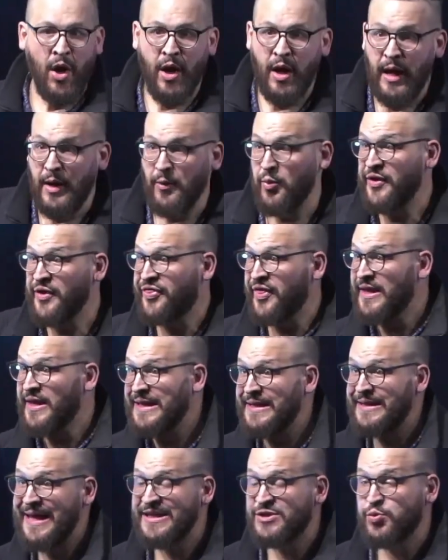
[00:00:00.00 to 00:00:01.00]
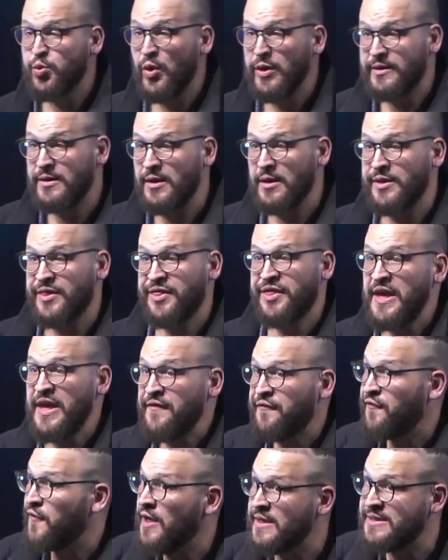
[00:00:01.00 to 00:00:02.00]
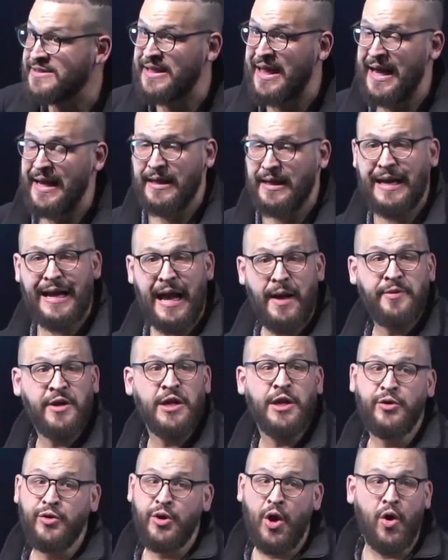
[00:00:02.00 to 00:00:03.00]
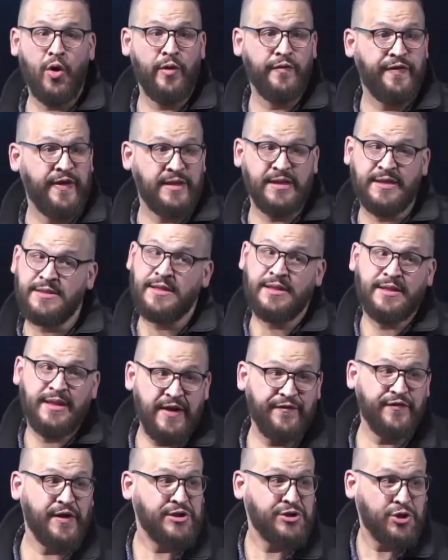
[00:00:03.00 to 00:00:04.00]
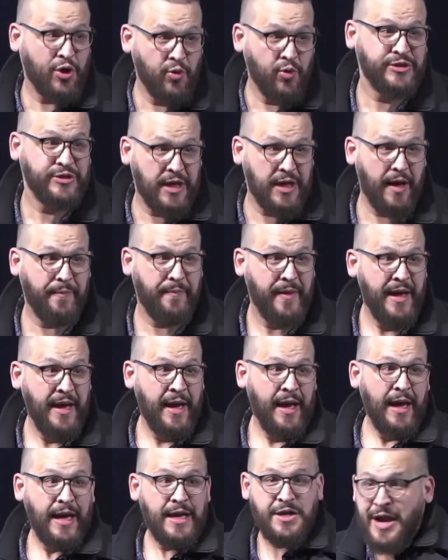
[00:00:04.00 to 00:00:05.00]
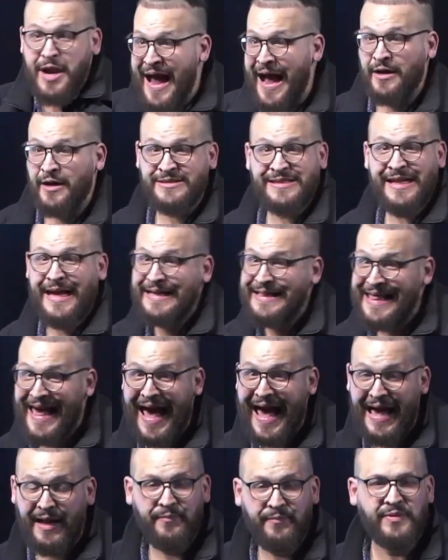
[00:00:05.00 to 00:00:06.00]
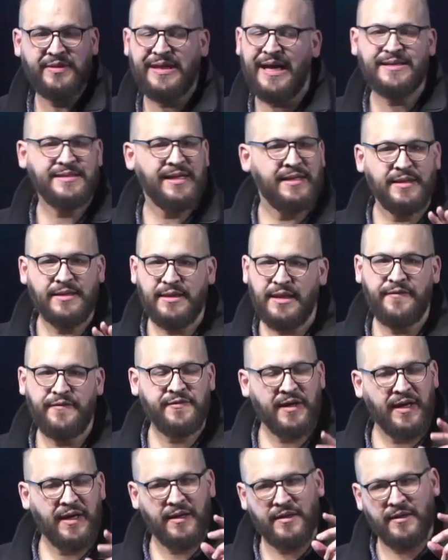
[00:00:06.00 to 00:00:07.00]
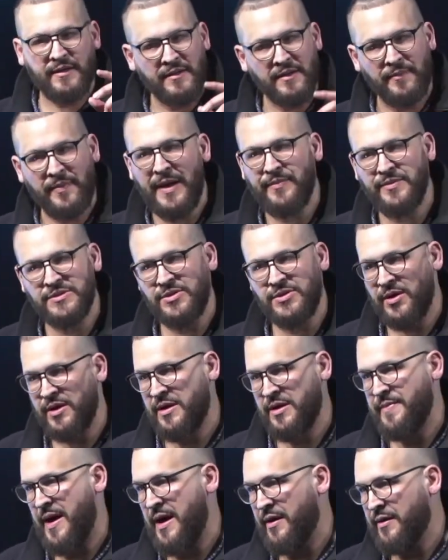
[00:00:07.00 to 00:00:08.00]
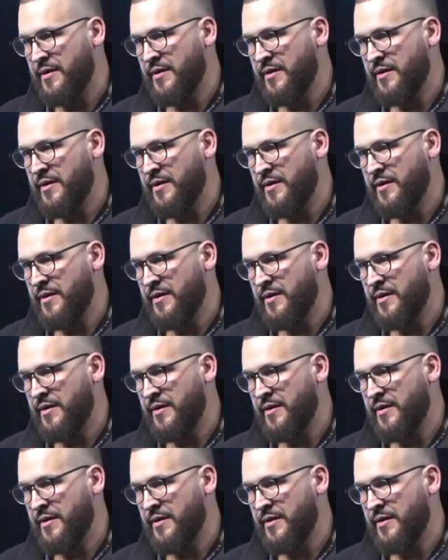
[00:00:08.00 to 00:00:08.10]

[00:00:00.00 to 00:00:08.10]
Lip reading: And we think that that's what the thief looks like. Like, how many of you know that there's a thief that shows up in your house like that? But that's not the thief that the Bible is talking about.